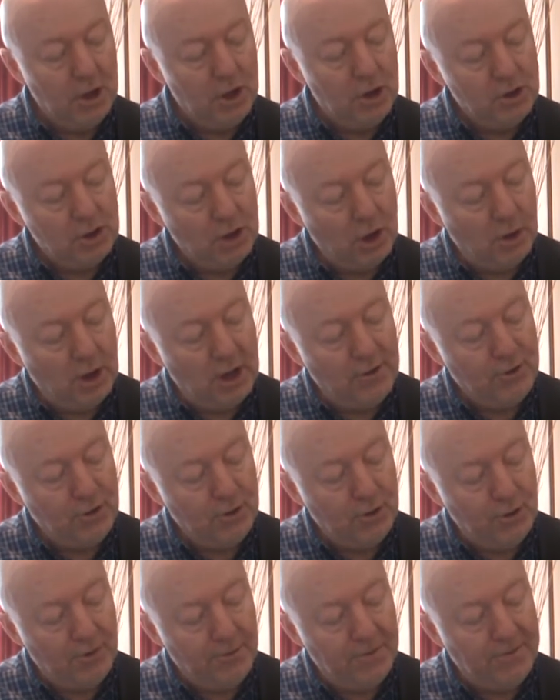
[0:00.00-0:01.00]
So if
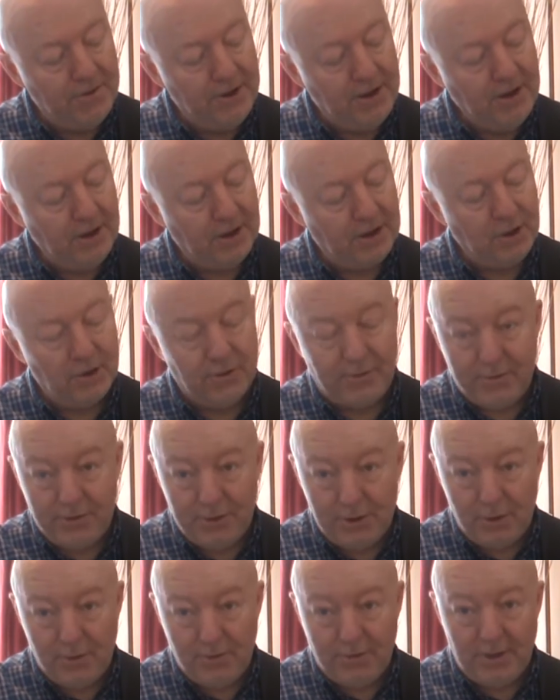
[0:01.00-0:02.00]
your
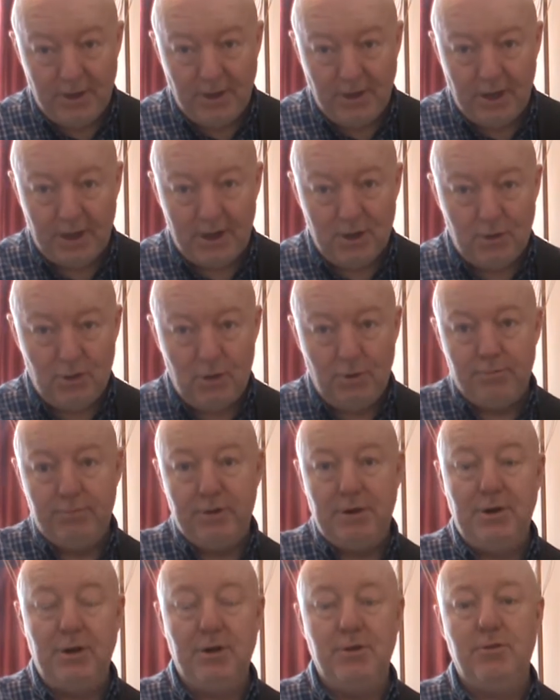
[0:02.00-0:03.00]
first finger is
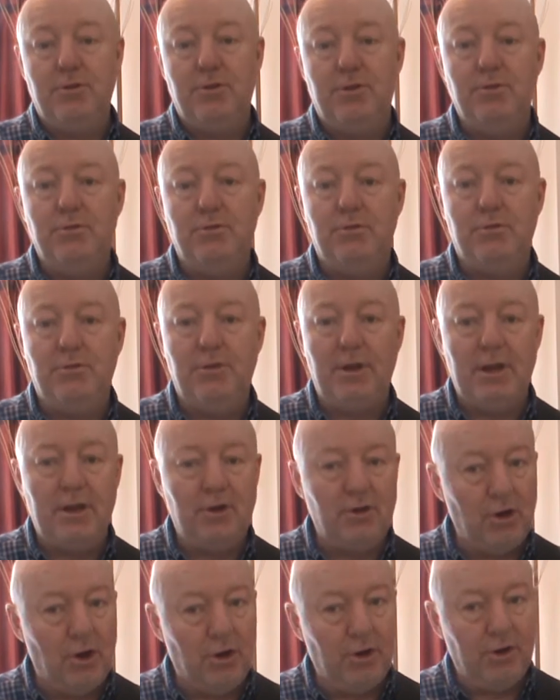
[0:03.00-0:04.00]
covering those two
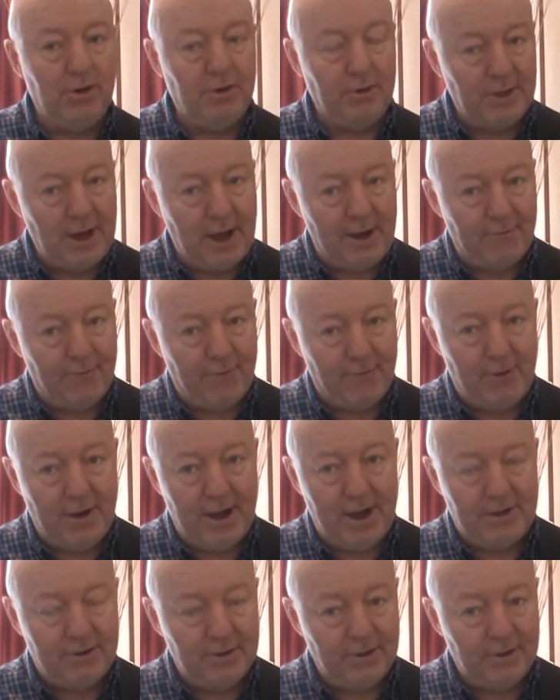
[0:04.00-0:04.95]
strings on that fret,